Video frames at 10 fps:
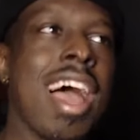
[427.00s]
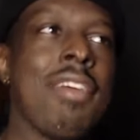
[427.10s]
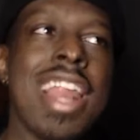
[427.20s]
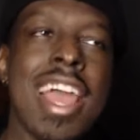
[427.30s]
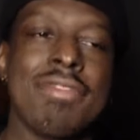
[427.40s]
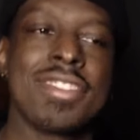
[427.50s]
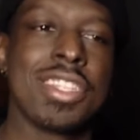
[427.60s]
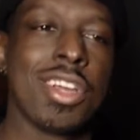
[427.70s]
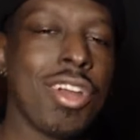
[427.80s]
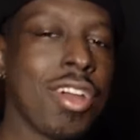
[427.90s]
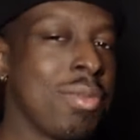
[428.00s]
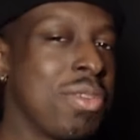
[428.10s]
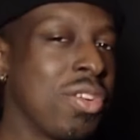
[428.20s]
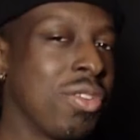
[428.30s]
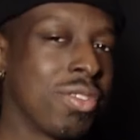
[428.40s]
I feel like I've seen the girl in the
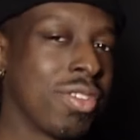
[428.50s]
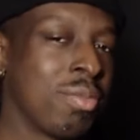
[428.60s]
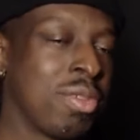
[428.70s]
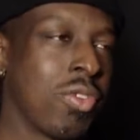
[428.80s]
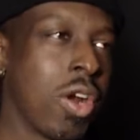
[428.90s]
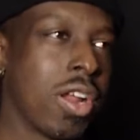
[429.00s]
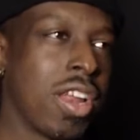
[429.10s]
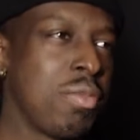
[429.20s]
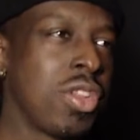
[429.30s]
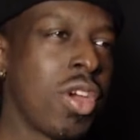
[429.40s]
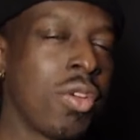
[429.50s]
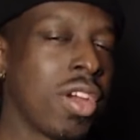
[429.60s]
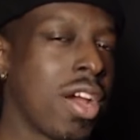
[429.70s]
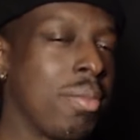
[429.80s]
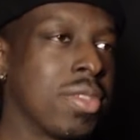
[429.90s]
middle before. Let me know in the All of